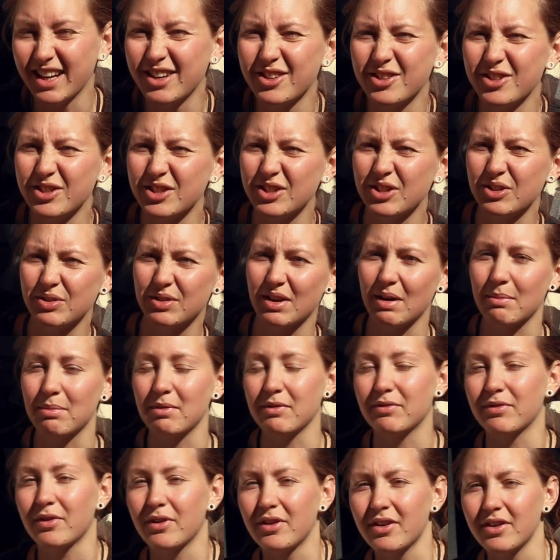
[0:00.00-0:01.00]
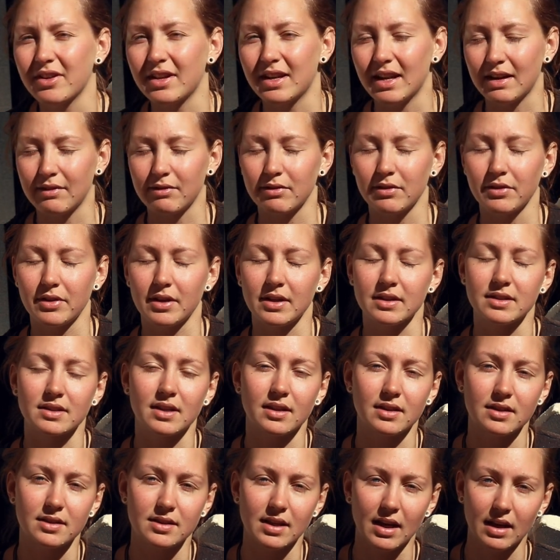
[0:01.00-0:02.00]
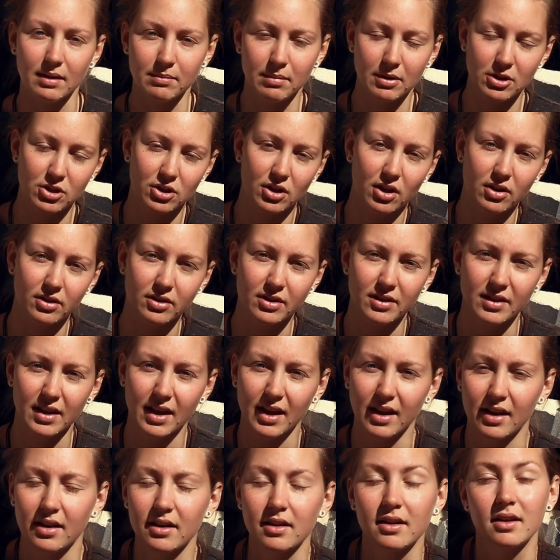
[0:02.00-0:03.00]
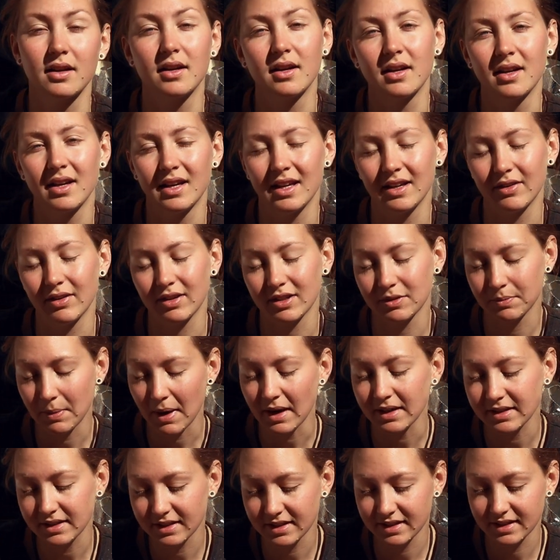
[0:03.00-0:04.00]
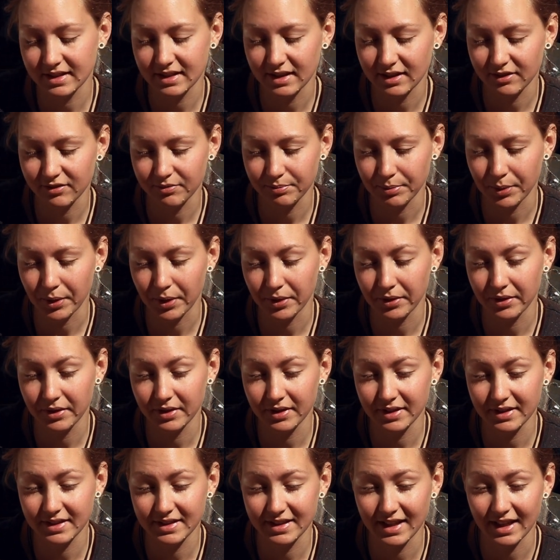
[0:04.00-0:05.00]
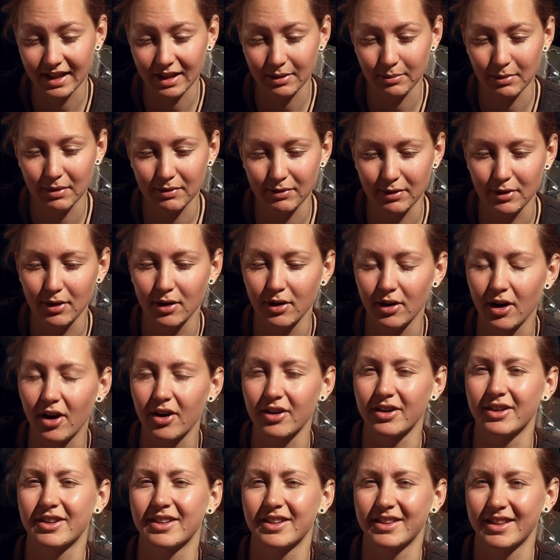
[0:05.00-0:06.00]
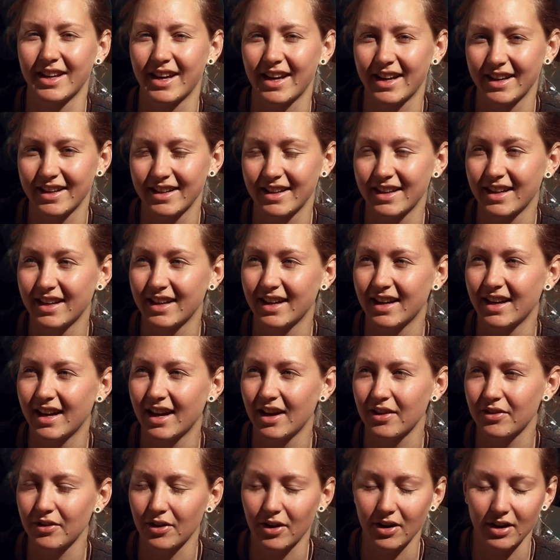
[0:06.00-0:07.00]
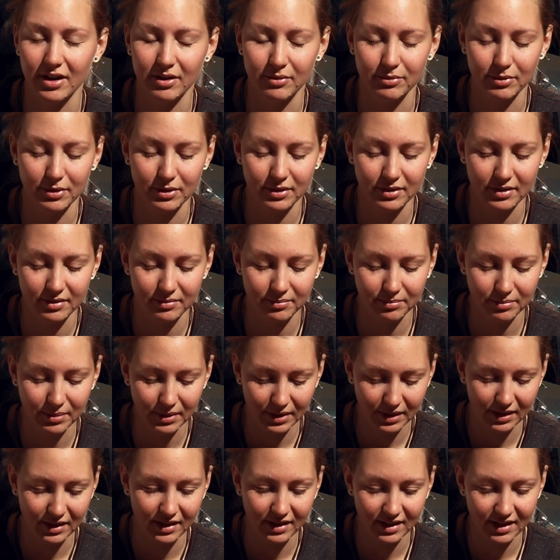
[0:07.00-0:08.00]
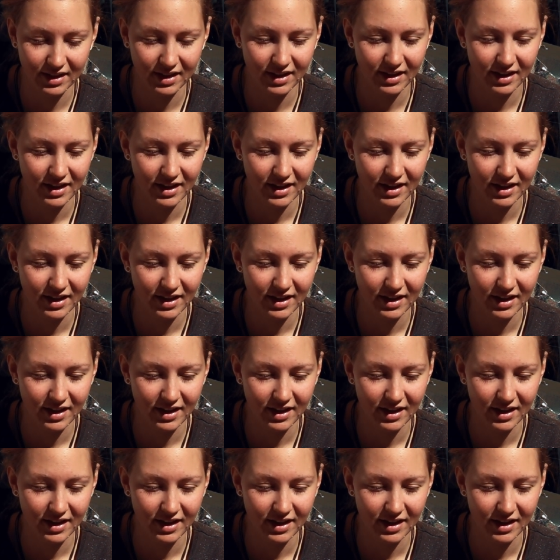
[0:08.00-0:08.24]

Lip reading: I knew that before, that everything is going to take much longer than expected and stuff, but it's taking even longer than I thought it would be